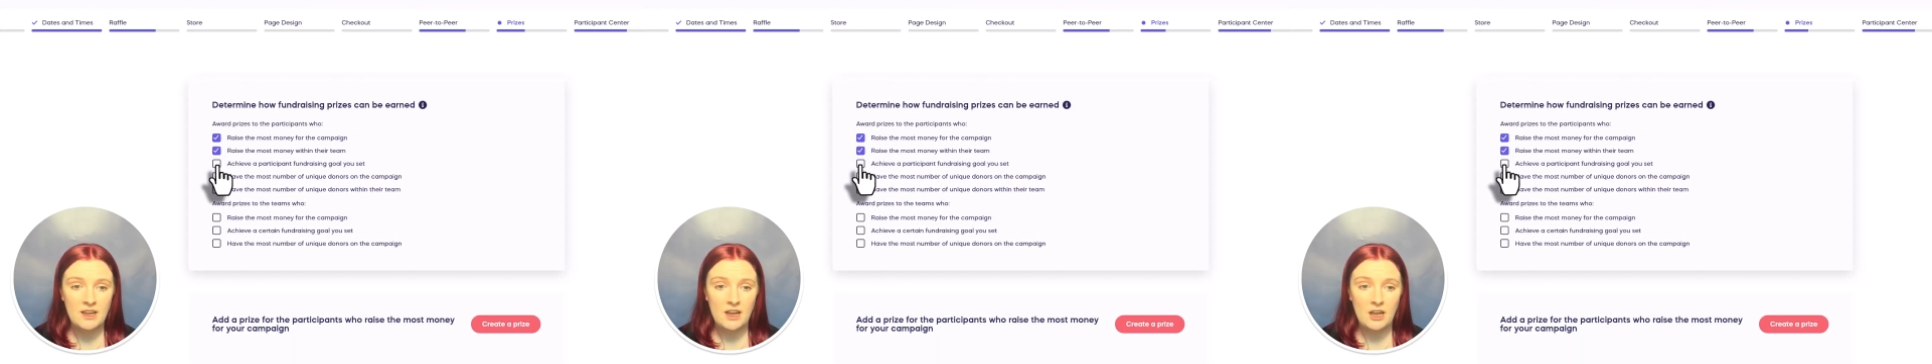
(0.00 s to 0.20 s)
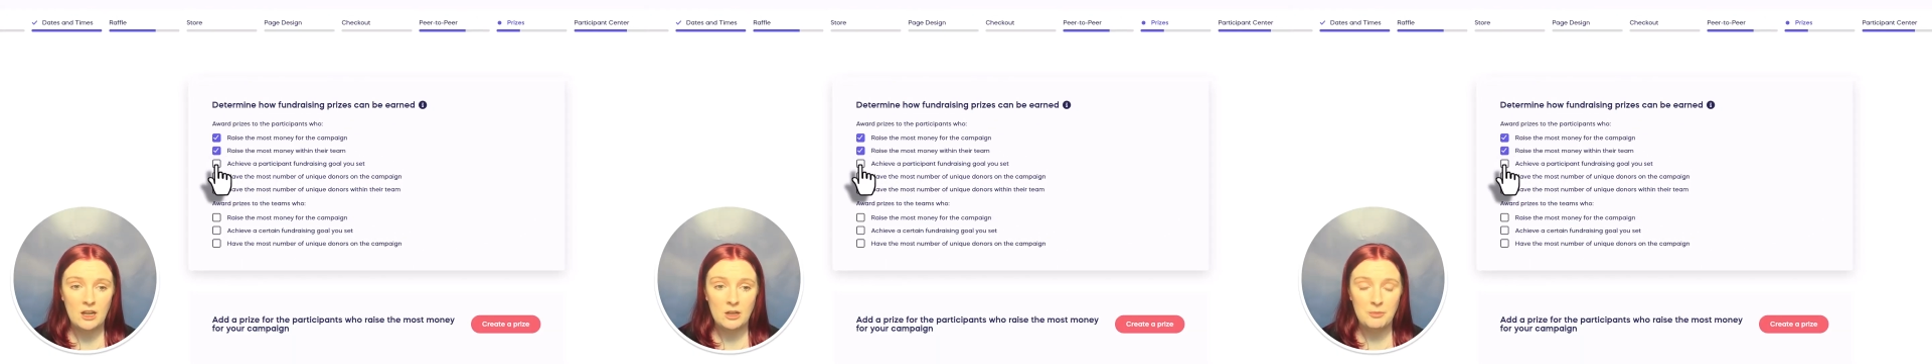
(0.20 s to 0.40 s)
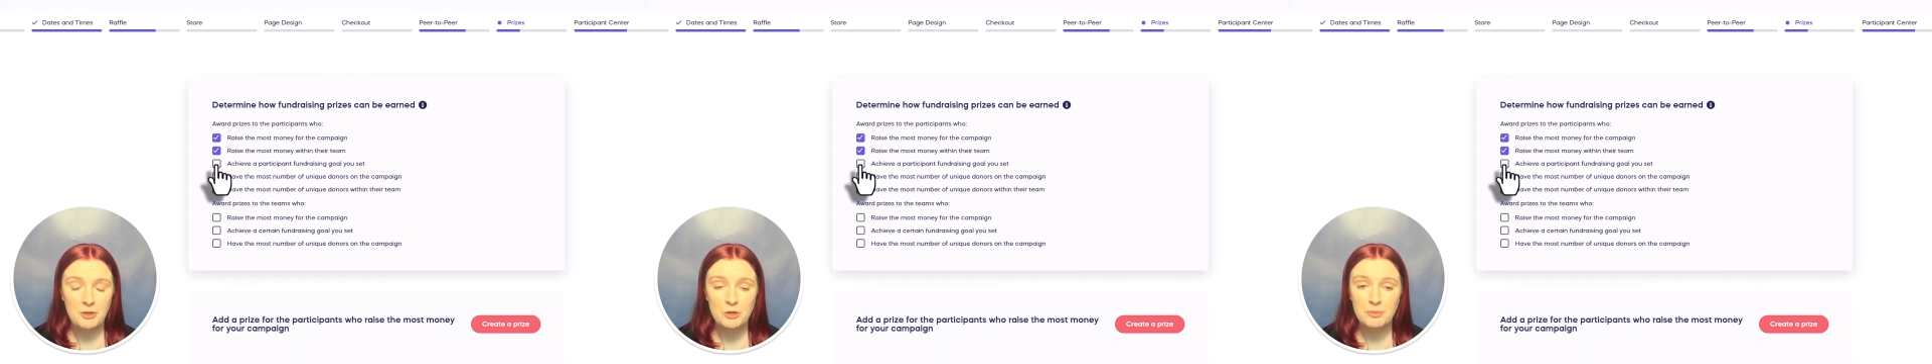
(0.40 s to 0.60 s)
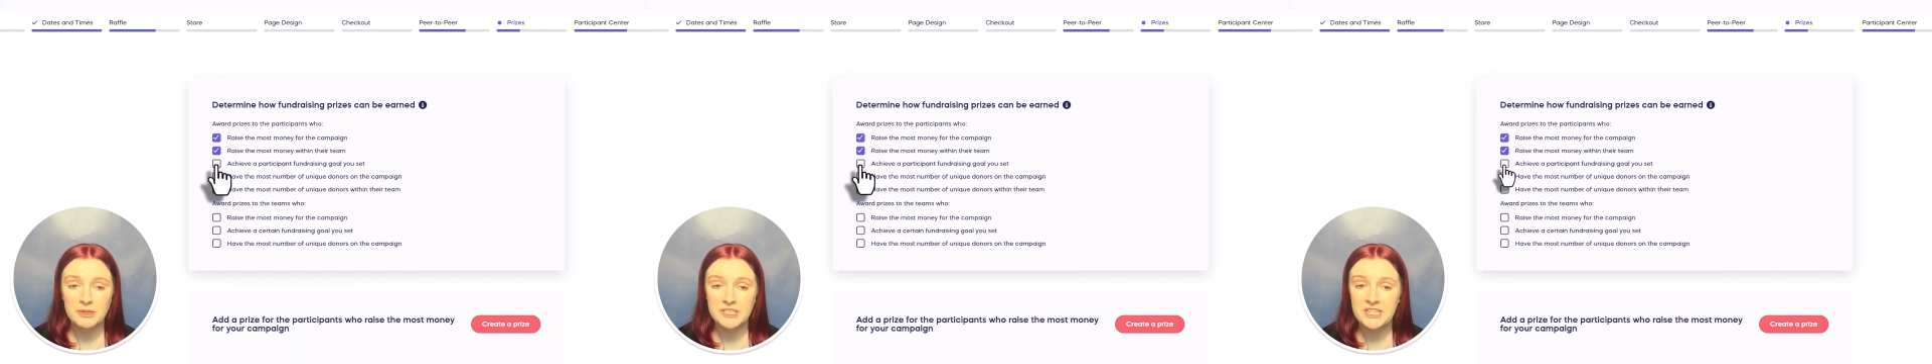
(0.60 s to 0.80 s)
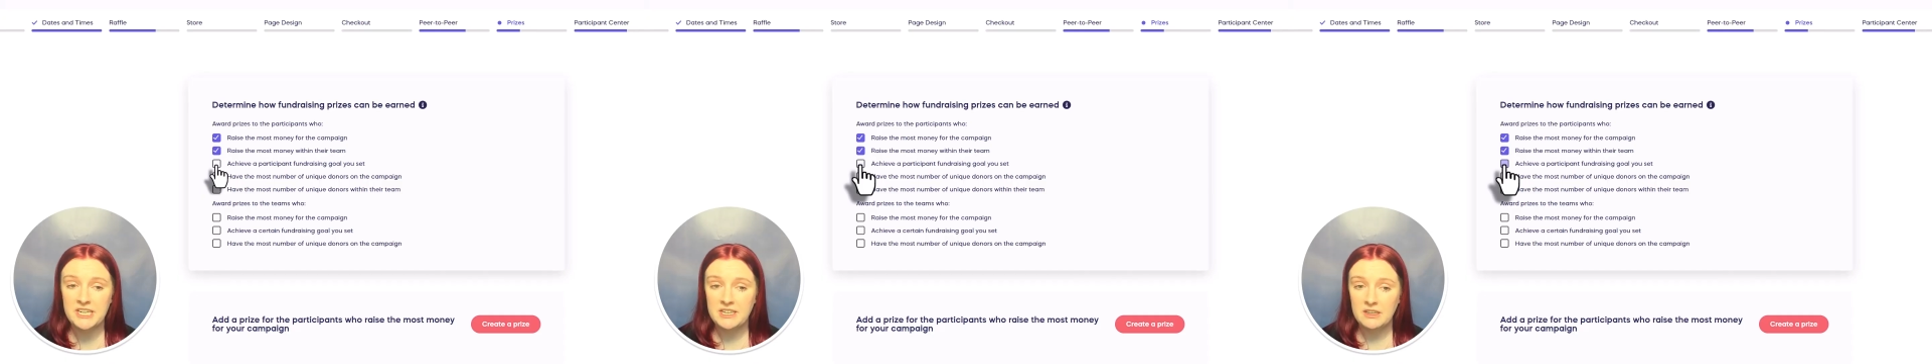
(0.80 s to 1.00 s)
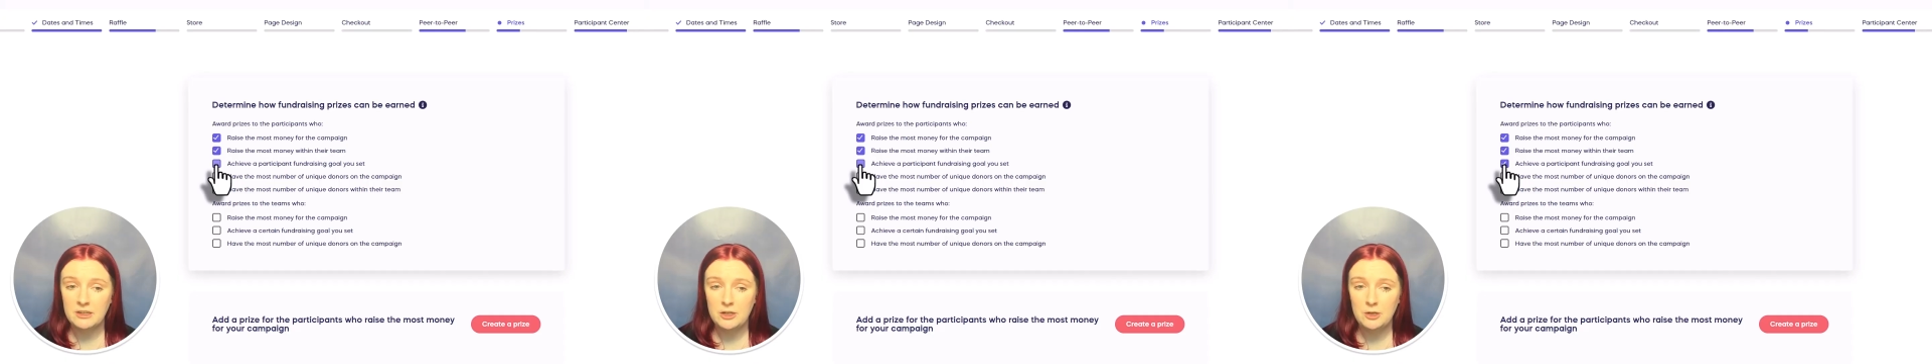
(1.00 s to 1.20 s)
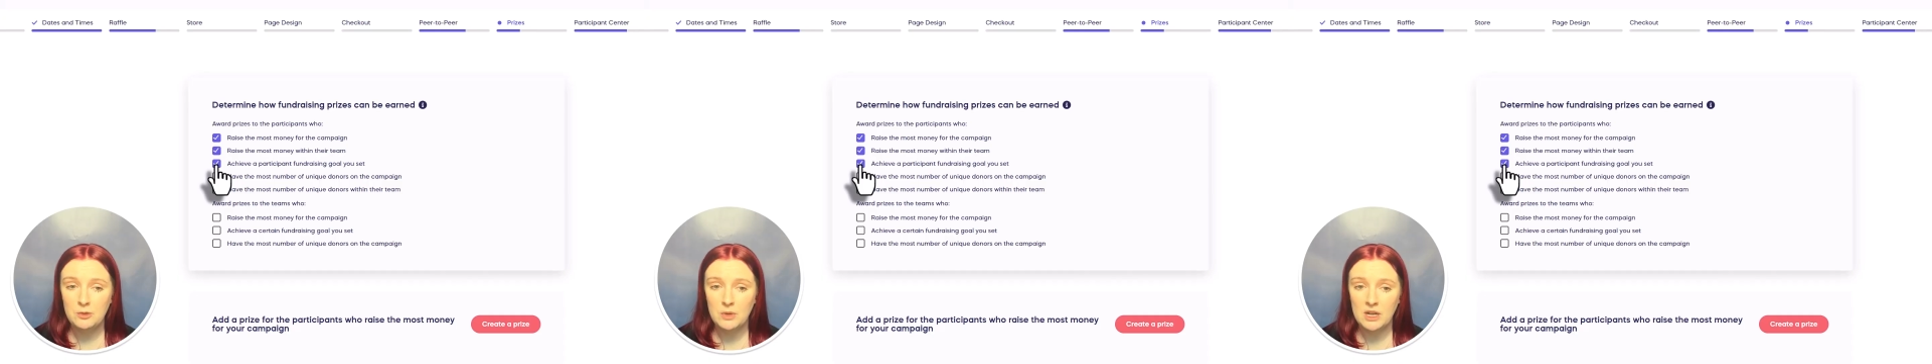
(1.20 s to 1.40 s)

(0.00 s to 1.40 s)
who